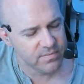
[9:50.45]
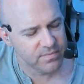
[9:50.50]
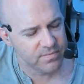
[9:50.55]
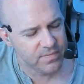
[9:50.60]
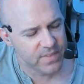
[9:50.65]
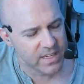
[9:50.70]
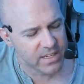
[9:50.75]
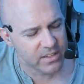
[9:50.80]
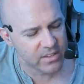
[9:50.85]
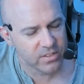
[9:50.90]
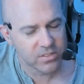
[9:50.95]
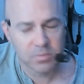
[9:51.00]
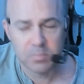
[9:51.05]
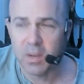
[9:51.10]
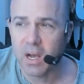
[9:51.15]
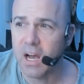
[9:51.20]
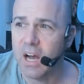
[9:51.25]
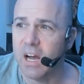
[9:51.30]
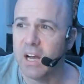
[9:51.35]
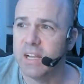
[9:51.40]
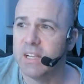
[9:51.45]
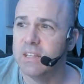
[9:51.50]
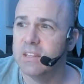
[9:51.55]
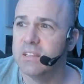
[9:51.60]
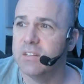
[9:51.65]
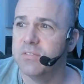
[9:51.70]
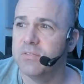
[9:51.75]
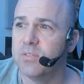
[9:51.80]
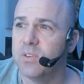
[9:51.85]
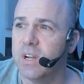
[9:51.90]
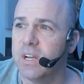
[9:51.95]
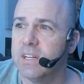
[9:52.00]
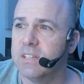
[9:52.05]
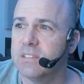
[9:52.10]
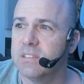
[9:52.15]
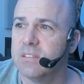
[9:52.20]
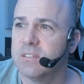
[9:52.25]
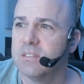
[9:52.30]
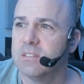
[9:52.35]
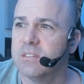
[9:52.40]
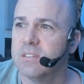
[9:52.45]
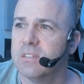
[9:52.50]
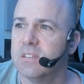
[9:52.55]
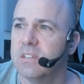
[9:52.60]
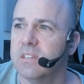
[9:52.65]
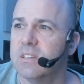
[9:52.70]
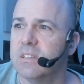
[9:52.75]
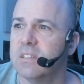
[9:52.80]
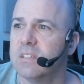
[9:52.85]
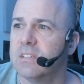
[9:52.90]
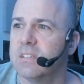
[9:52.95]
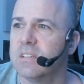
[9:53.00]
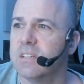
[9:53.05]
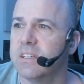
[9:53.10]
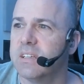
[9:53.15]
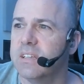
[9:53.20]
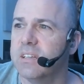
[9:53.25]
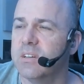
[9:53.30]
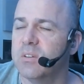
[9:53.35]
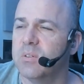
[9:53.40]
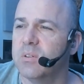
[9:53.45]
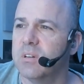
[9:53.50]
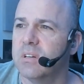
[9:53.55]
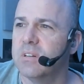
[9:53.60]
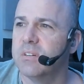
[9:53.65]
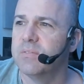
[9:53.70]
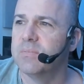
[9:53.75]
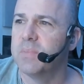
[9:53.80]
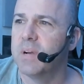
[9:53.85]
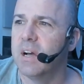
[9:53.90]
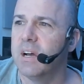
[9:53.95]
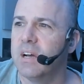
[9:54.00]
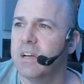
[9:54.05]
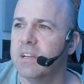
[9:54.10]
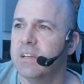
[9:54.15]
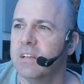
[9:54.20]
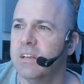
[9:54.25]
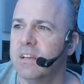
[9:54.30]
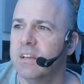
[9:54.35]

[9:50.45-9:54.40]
fingers behind the fret, like, behind.